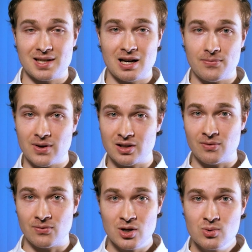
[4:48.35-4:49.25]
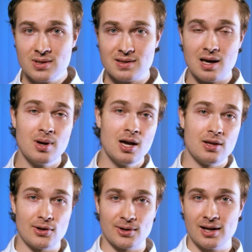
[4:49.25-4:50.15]
and if it confuses them,
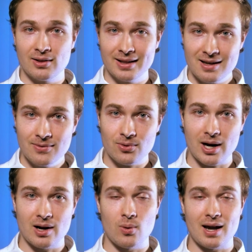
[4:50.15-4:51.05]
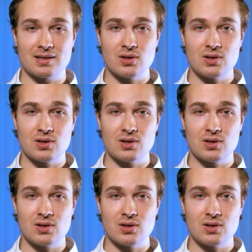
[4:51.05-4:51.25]
they're going to leave right away.